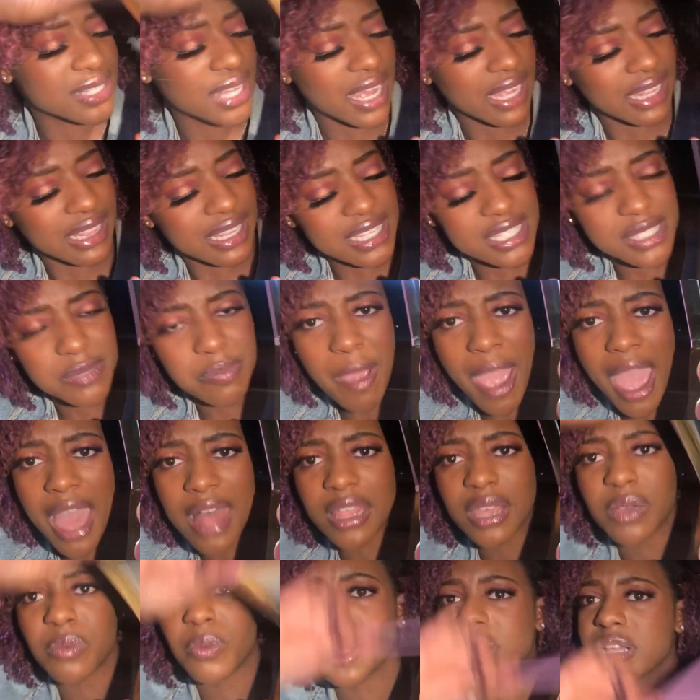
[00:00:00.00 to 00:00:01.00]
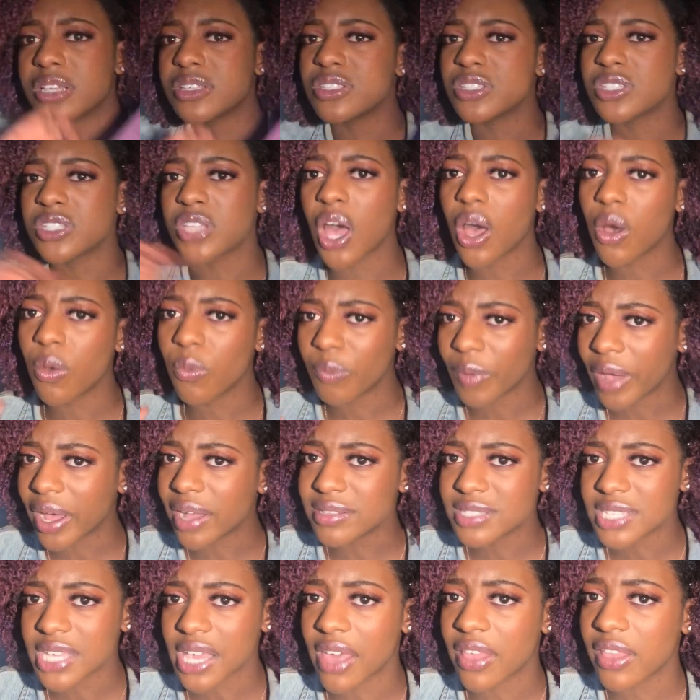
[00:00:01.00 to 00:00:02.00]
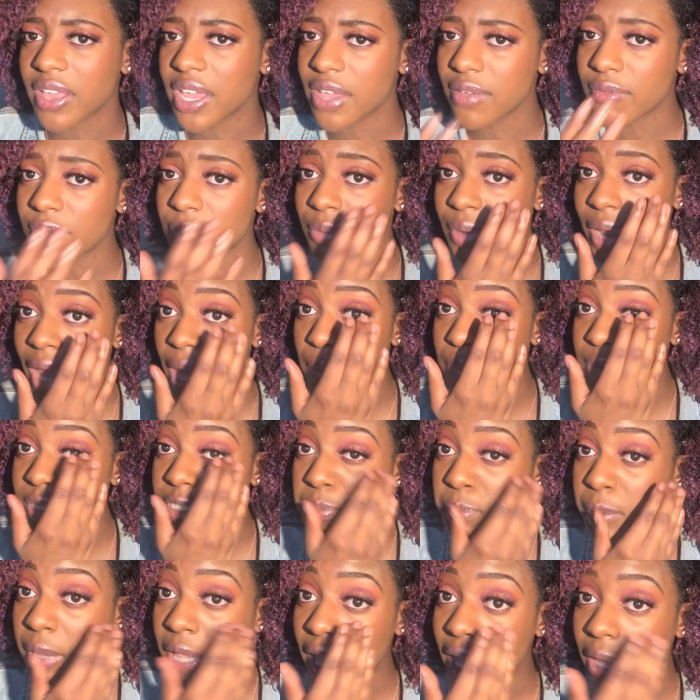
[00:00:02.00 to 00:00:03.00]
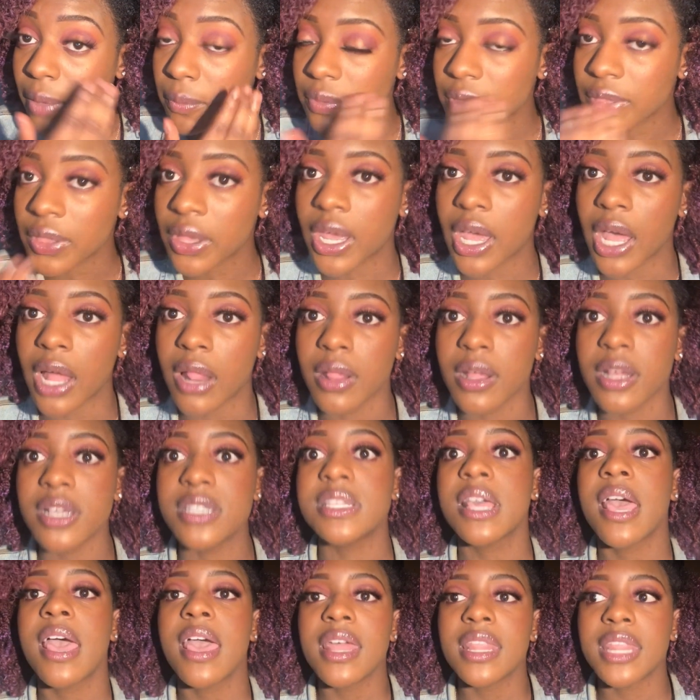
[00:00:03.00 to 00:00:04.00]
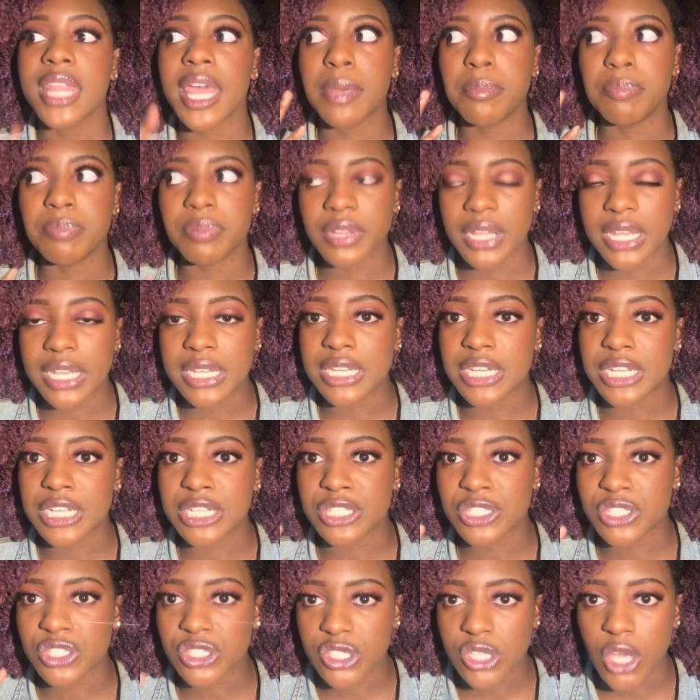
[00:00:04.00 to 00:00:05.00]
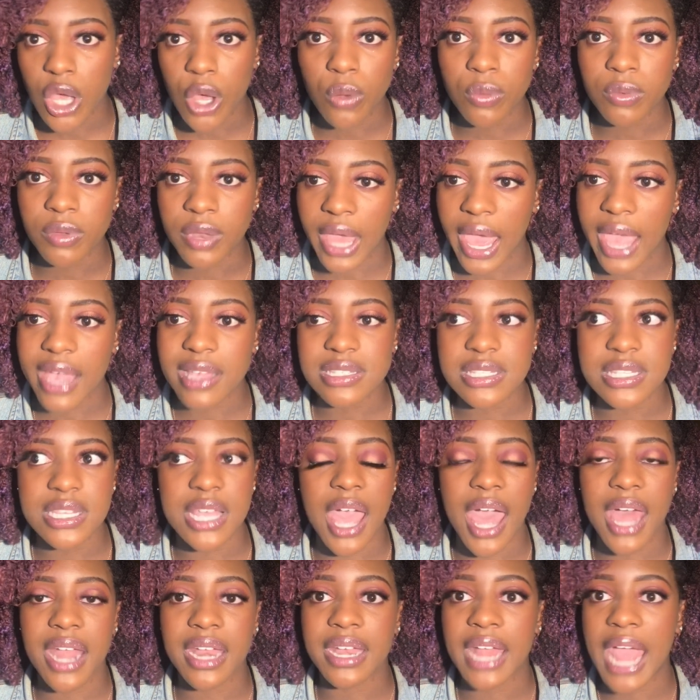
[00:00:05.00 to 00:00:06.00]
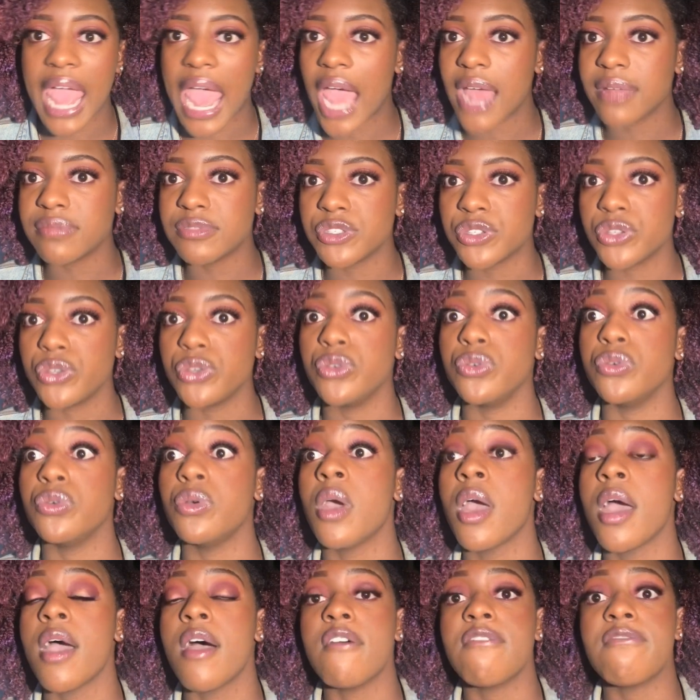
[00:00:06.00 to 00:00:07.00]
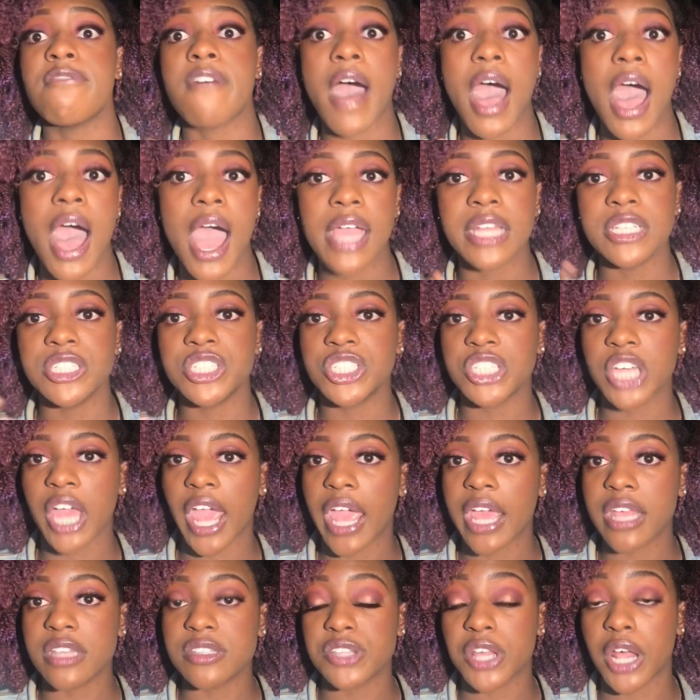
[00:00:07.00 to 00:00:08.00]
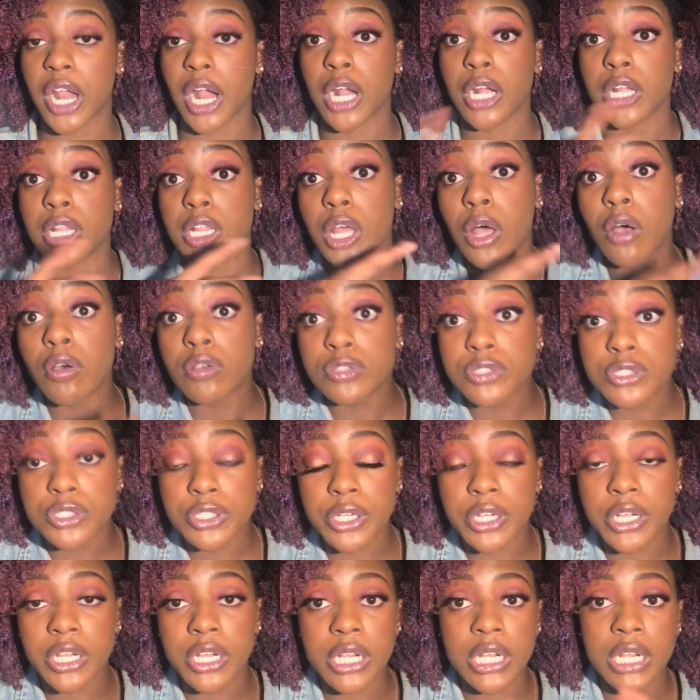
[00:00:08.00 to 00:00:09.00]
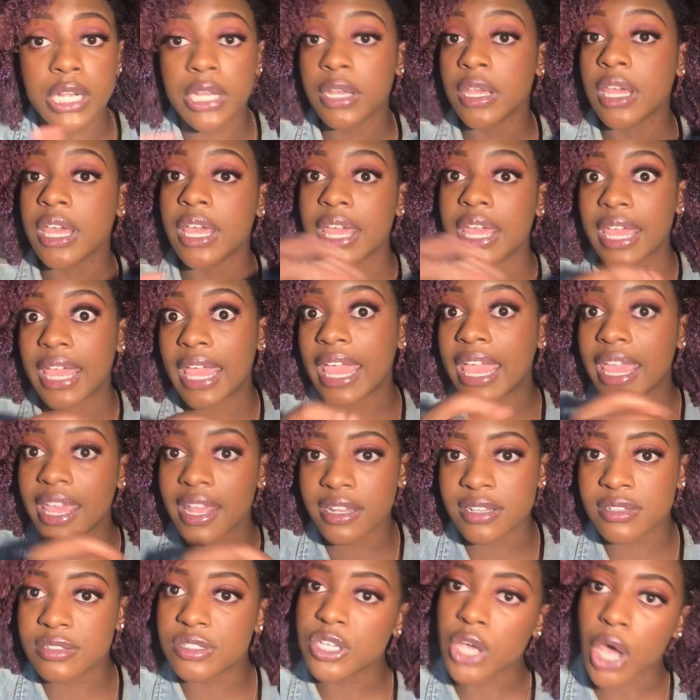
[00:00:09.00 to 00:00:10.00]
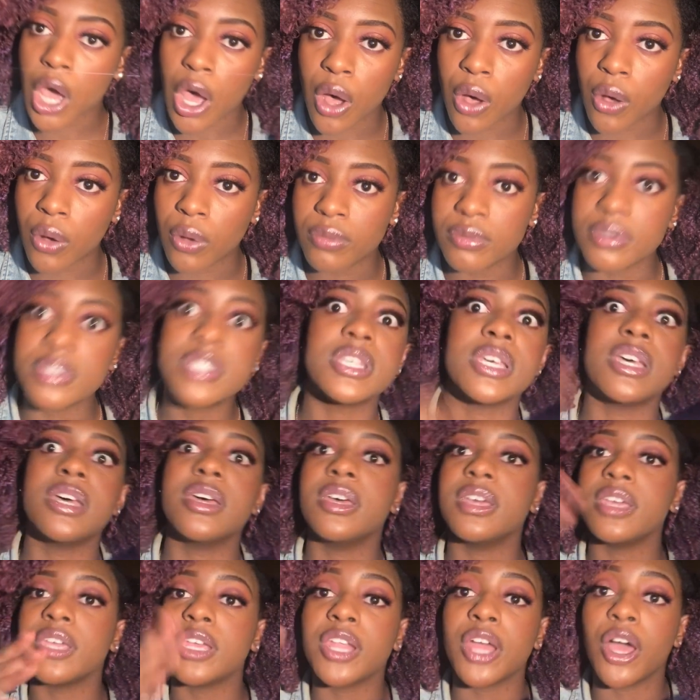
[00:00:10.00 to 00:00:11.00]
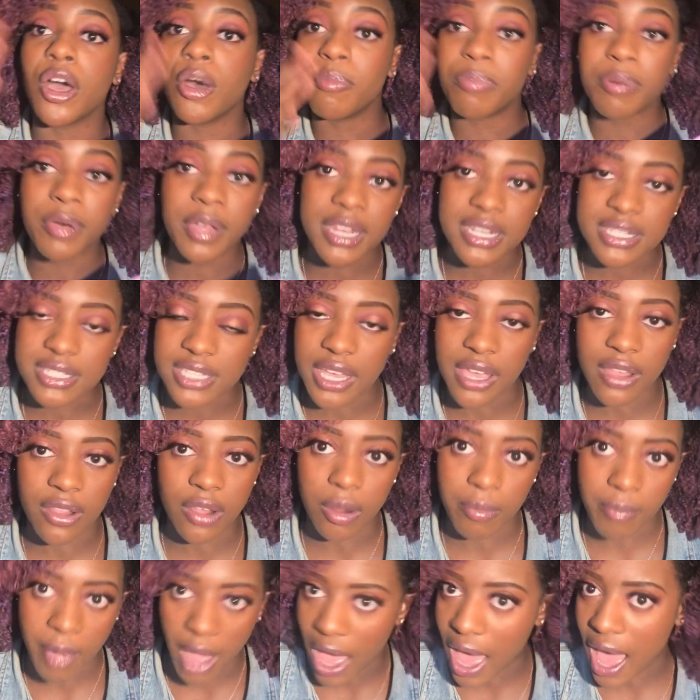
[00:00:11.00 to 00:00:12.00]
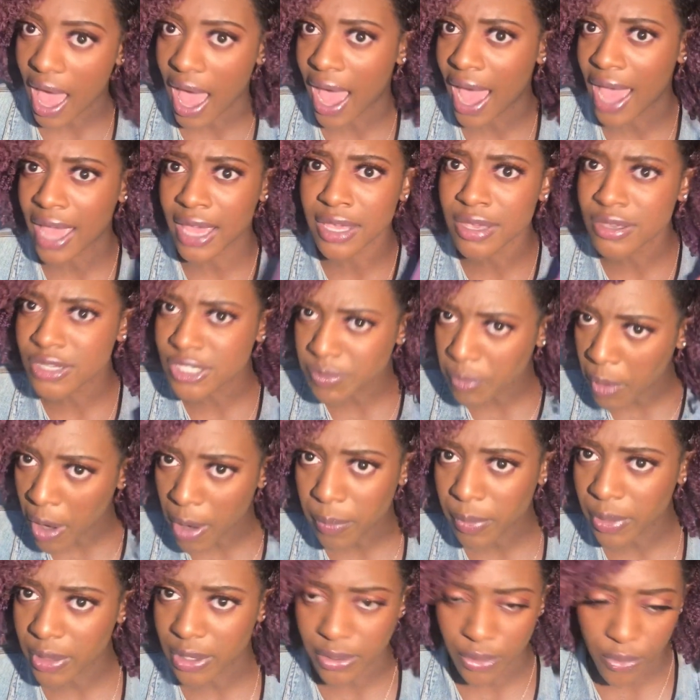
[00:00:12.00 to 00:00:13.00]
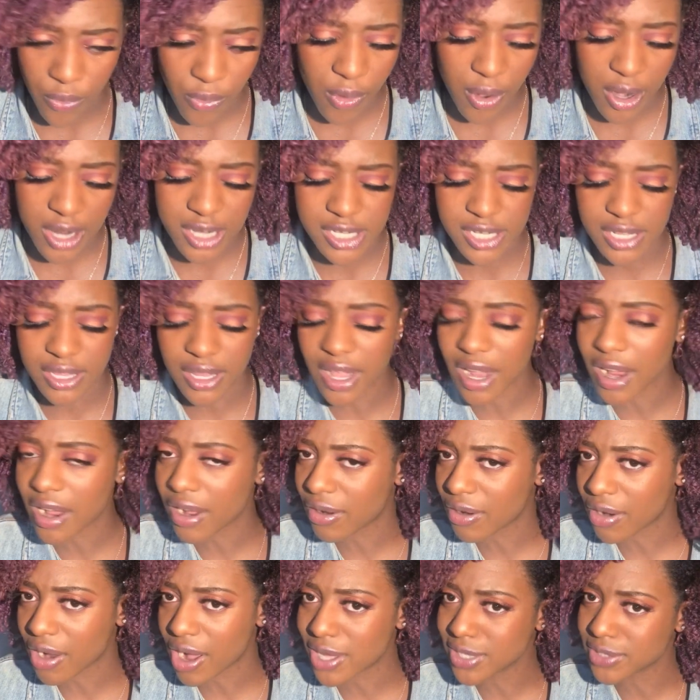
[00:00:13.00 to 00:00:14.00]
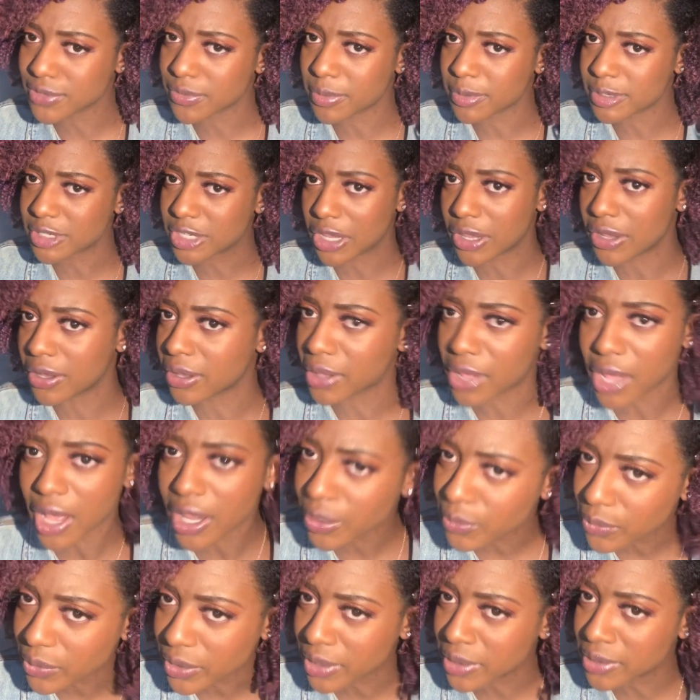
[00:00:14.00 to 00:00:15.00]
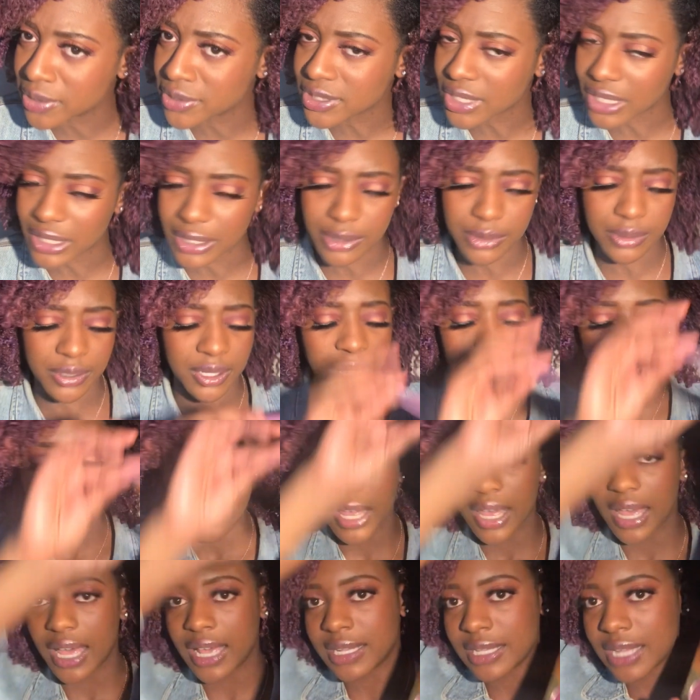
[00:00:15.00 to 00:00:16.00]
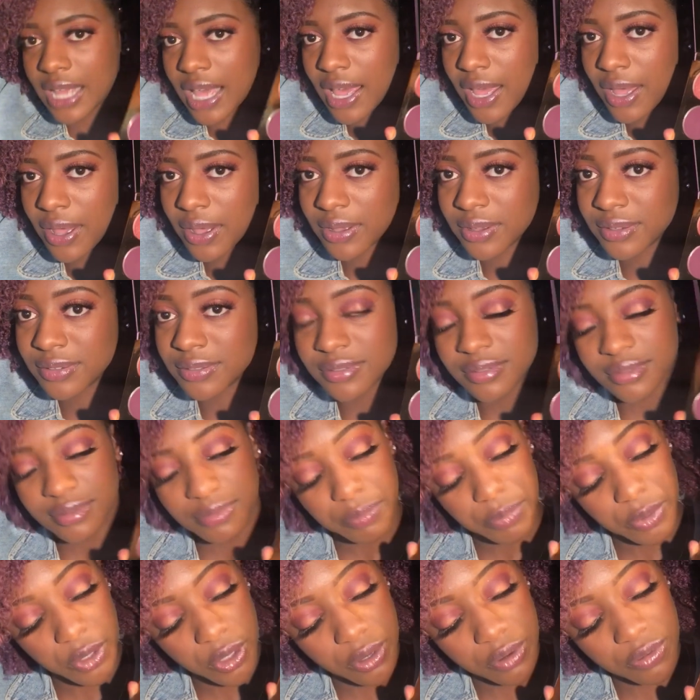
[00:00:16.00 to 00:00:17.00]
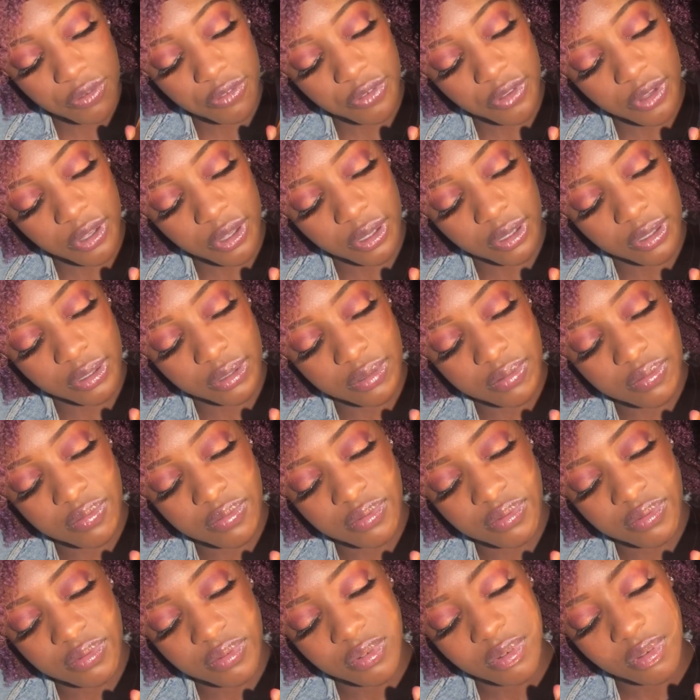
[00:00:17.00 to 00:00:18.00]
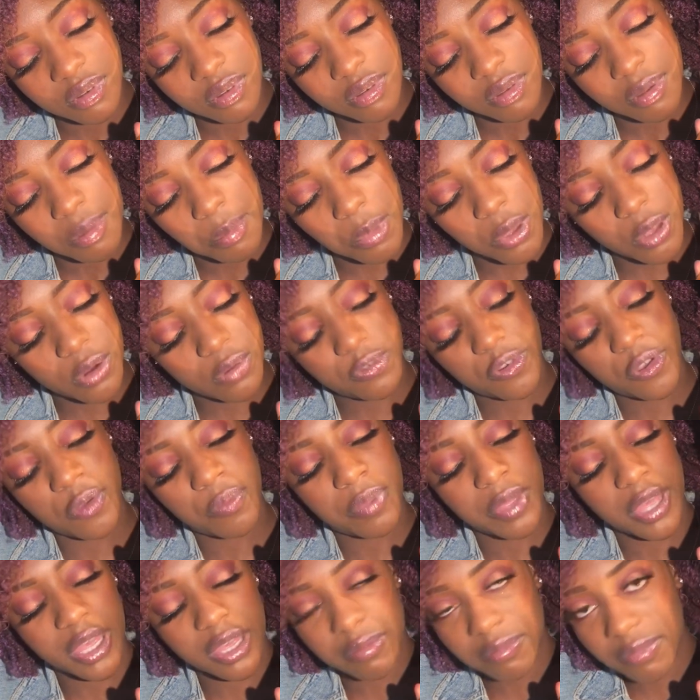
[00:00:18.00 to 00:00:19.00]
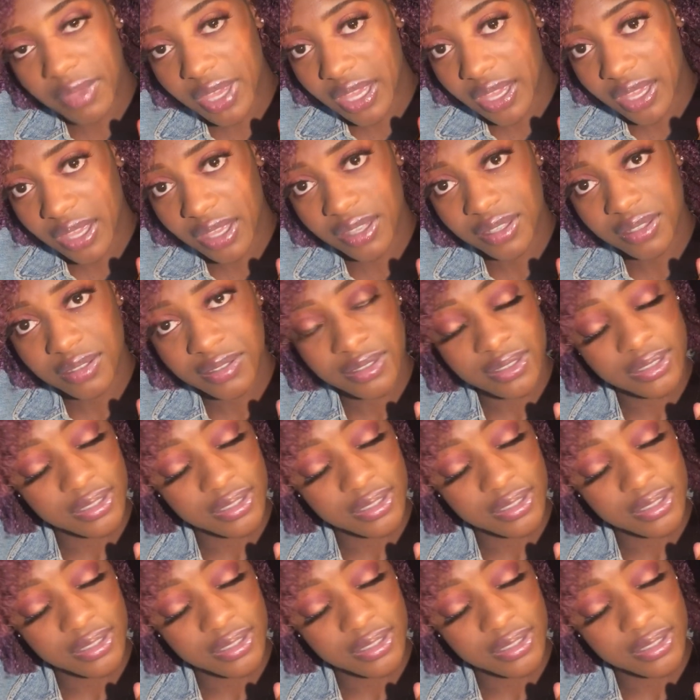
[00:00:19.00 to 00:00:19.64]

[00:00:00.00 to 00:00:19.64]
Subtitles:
Like, this palette works so well together. Even when I was playing with the colors, they blended so nicely. I didn't have to find shades that are closer in tone to, you know, put it together on my eye. I used purple and orange, and they're across from each other on color wheel. So hello, beautiful pigment.